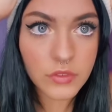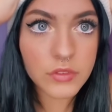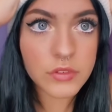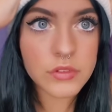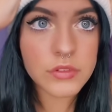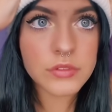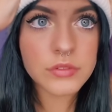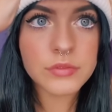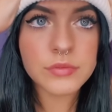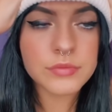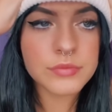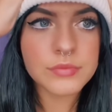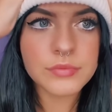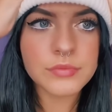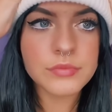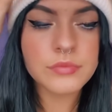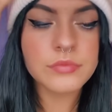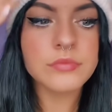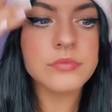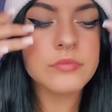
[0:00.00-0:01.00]

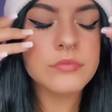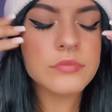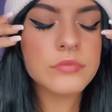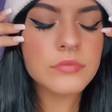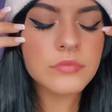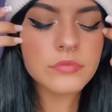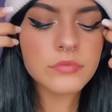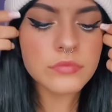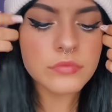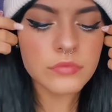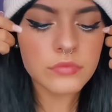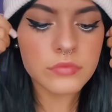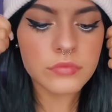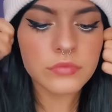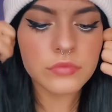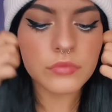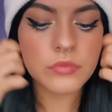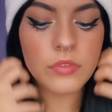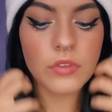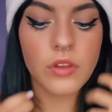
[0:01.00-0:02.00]

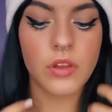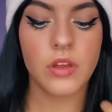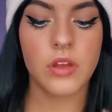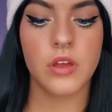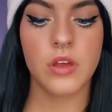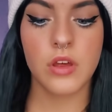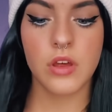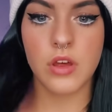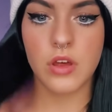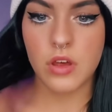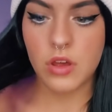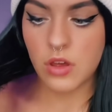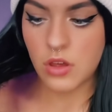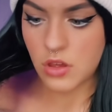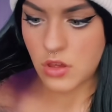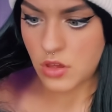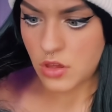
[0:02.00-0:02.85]
(silence)